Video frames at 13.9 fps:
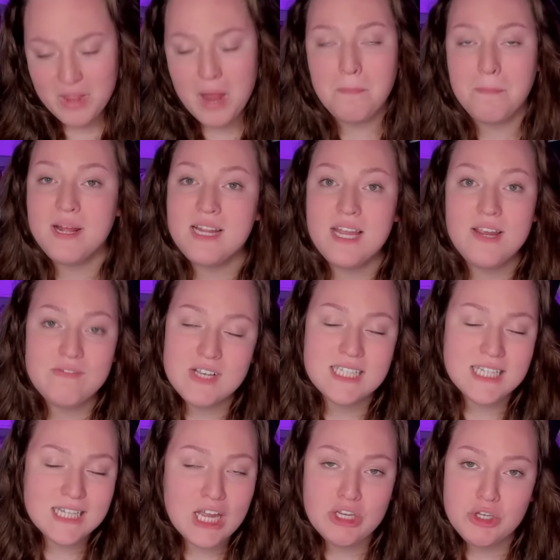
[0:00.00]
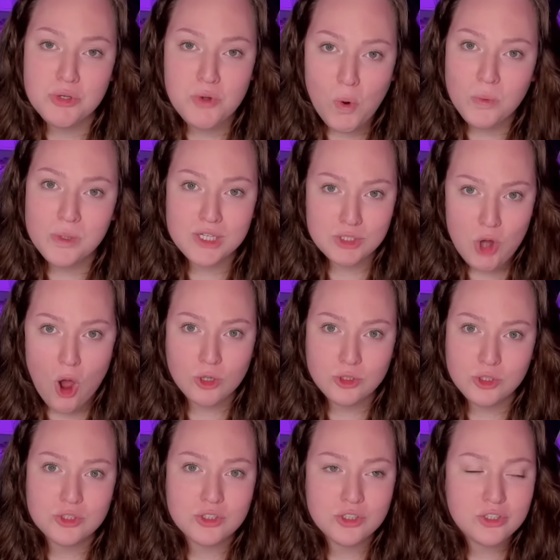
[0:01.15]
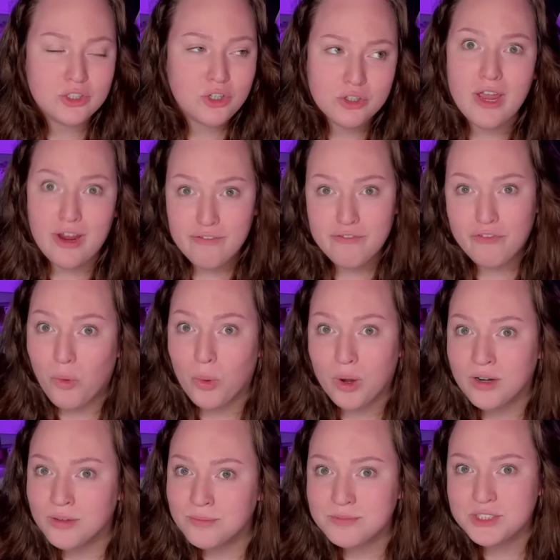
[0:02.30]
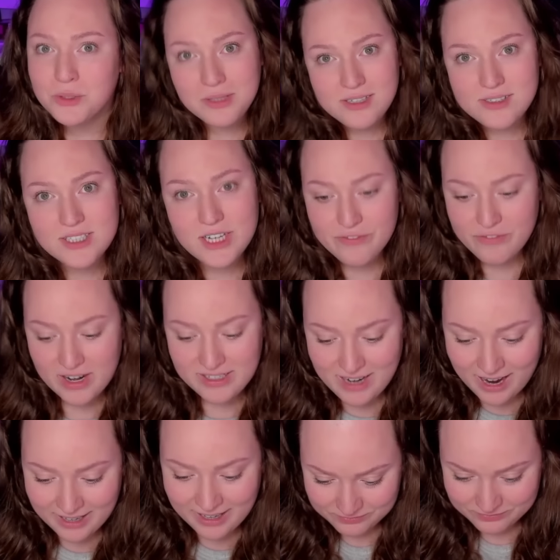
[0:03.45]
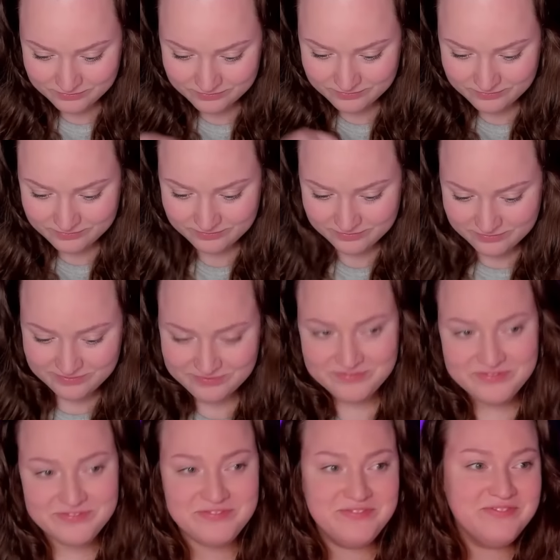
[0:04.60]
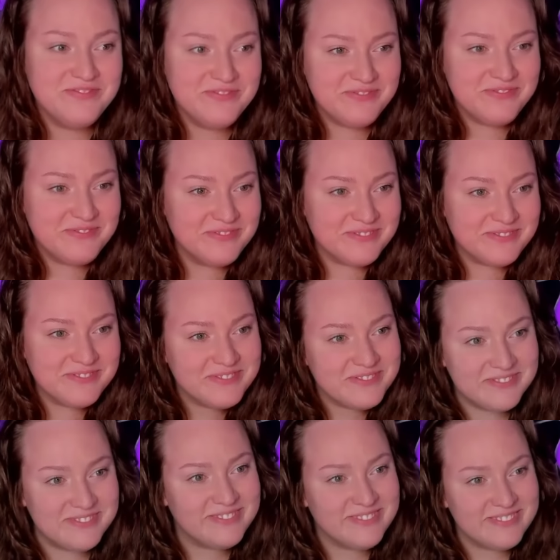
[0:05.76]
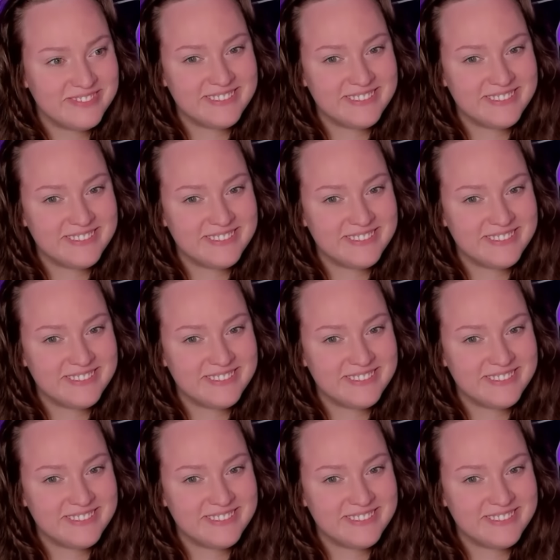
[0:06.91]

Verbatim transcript: And BitLife doesn't let you go to the doctor till you're like four. So let's see if I die. I'm literally gonna die of whooping cough when I'm